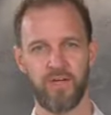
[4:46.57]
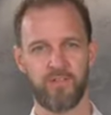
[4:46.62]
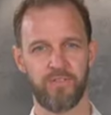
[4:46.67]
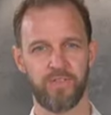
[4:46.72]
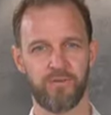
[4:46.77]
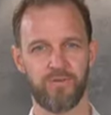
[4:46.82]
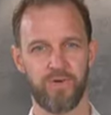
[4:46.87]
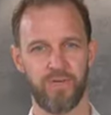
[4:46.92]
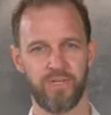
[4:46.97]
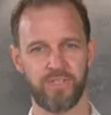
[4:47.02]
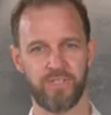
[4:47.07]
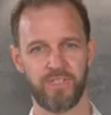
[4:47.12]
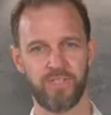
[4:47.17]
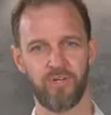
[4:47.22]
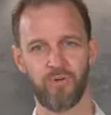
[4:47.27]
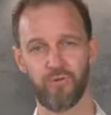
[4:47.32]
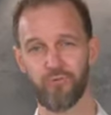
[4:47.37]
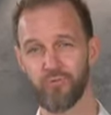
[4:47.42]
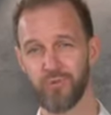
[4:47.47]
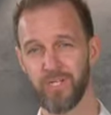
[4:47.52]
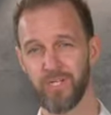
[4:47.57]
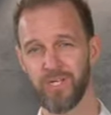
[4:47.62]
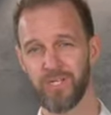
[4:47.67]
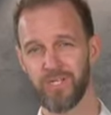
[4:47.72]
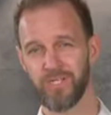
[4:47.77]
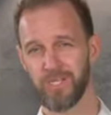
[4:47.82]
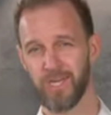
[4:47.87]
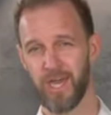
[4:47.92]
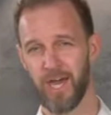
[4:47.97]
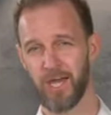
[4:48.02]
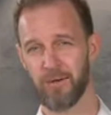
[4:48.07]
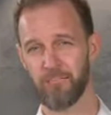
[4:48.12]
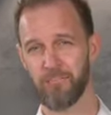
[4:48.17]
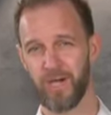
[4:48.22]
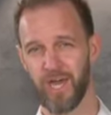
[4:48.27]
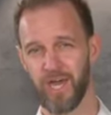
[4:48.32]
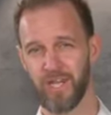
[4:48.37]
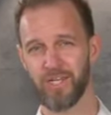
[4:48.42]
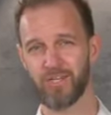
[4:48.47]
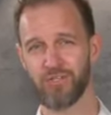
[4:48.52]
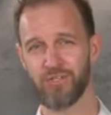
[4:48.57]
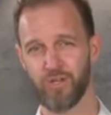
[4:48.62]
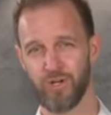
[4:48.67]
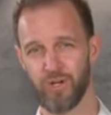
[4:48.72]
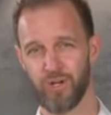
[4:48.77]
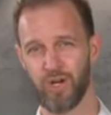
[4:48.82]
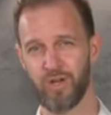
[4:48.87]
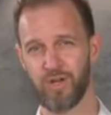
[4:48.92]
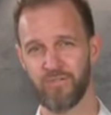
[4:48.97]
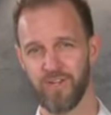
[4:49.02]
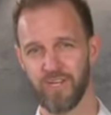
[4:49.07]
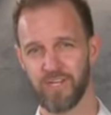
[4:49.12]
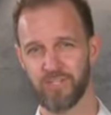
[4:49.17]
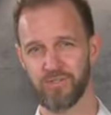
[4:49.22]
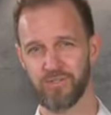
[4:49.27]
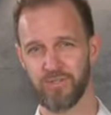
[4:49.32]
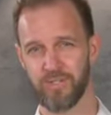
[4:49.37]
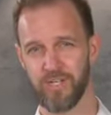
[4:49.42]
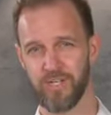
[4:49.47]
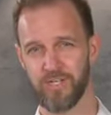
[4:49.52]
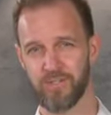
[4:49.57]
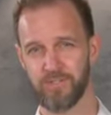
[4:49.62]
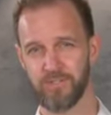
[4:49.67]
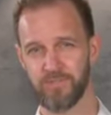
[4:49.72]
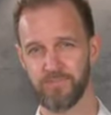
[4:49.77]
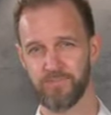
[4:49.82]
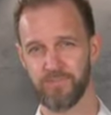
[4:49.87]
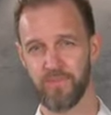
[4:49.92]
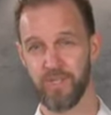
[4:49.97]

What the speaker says: The dressing really can manage a lot of exudate.